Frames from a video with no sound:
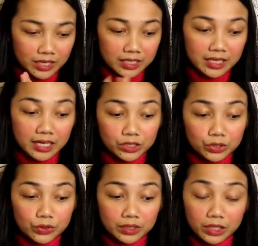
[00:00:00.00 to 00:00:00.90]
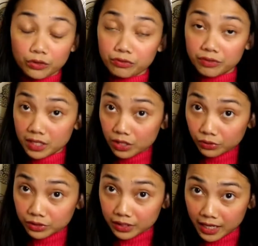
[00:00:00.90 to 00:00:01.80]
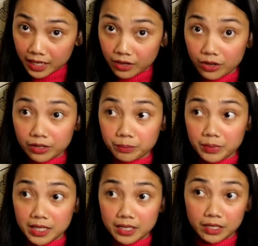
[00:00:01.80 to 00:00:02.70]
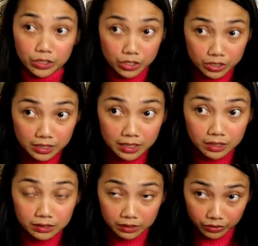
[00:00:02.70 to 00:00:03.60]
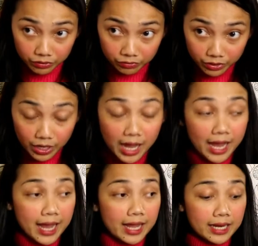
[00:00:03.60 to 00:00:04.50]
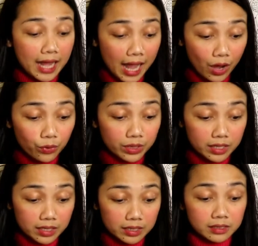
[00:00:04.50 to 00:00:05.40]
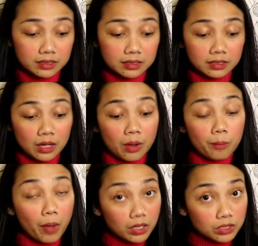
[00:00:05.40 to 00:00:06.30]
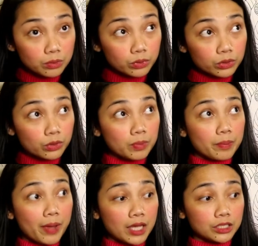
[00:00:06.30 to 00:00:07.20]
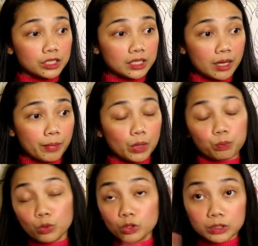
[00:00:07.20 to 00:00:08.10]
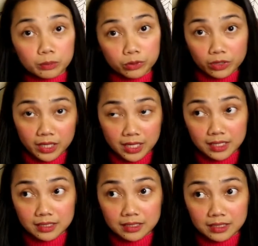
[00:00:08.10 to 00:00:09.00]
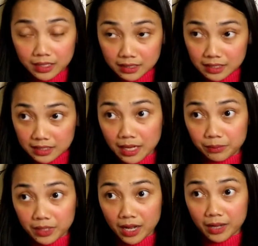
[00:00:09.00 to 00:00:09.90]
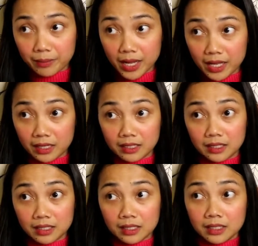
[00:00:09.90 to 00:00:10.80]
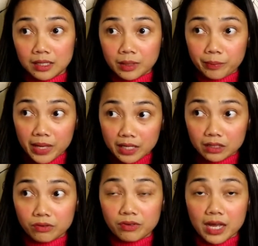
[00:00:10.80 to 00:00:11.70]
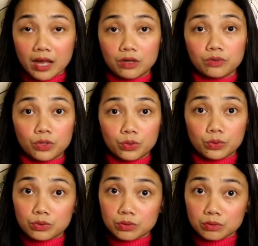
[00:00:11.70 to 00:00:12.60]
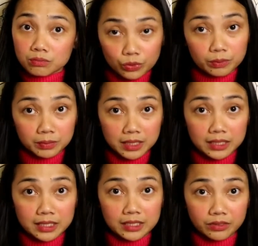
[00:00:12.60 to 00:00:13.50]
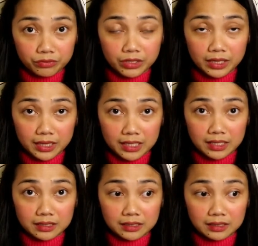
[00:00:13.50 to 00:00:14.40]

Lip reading: I decided to do a little video today on being a nurse and a calligrapher and how it is possible to be passionate about multiple things at the same time and make a living out of those two completely different things